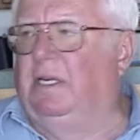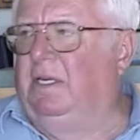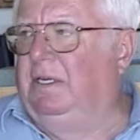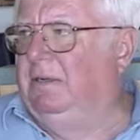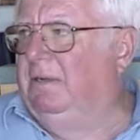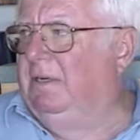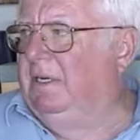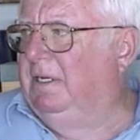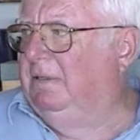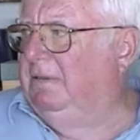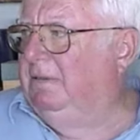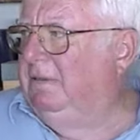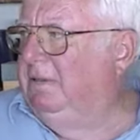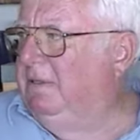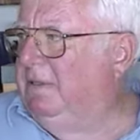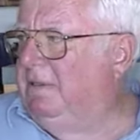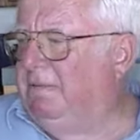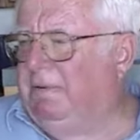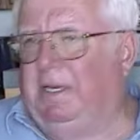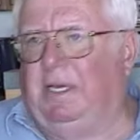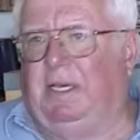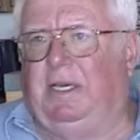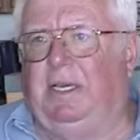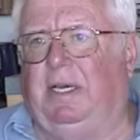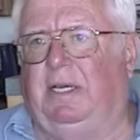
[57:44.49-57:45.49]
say you had
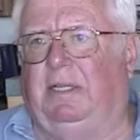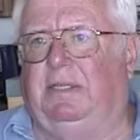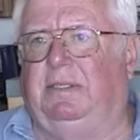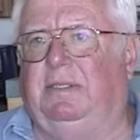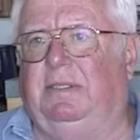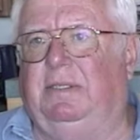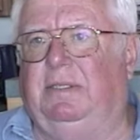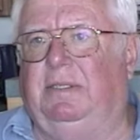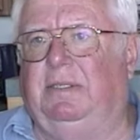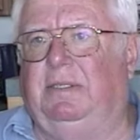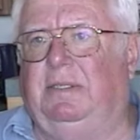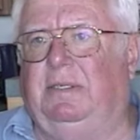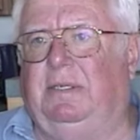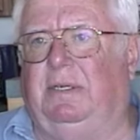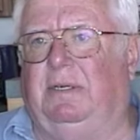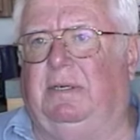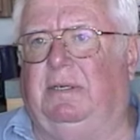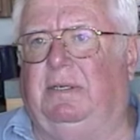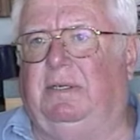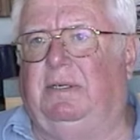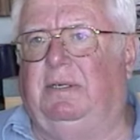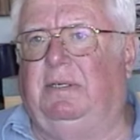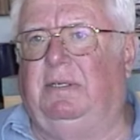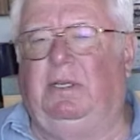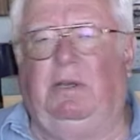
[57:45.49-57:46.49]
three kids, you
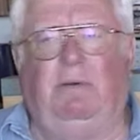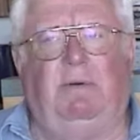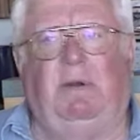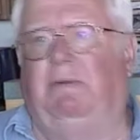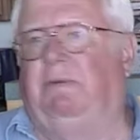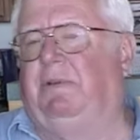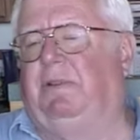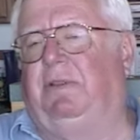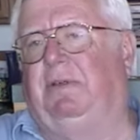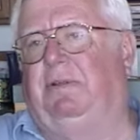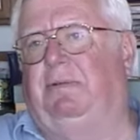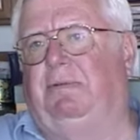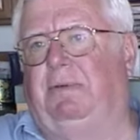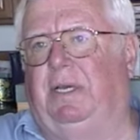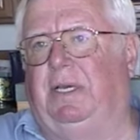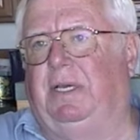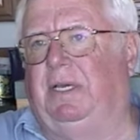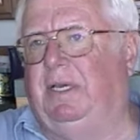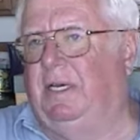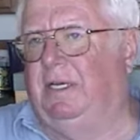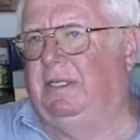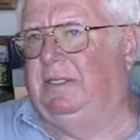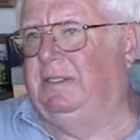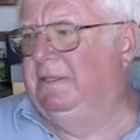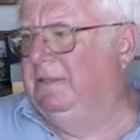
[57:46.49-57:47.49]
know, mm-hmm. you went with your
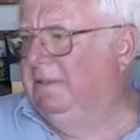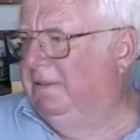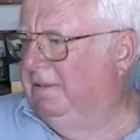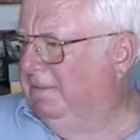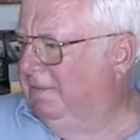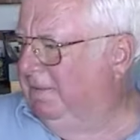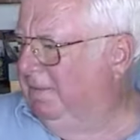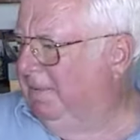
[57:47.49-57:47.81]
three kids.